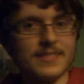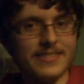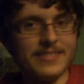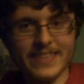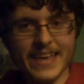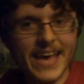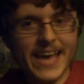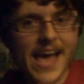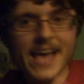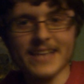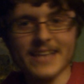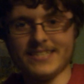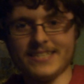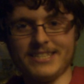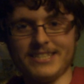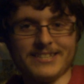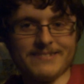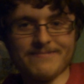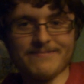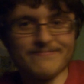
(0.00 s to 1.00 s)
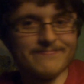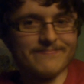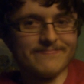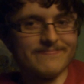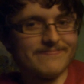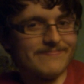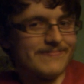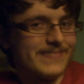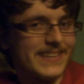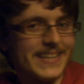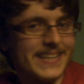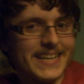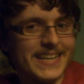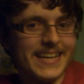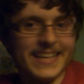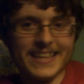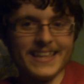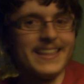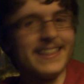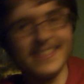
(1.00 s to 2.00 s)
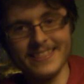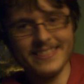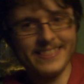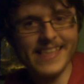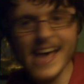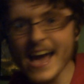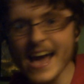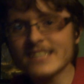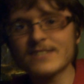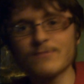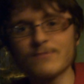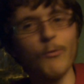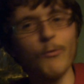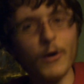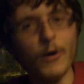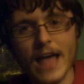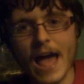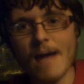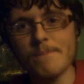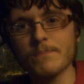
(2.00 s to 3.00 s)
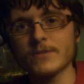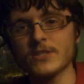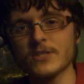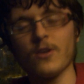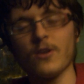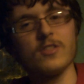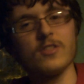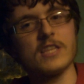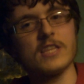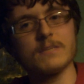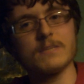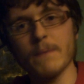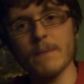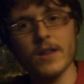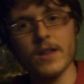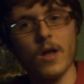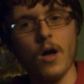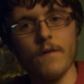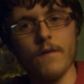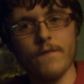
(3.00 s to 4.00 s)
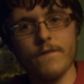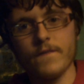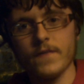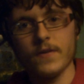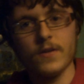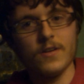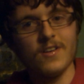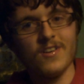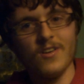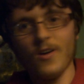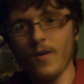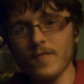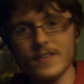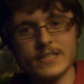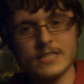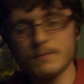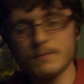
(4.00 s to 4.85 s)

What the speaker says: This one episode of the spin-off. Well,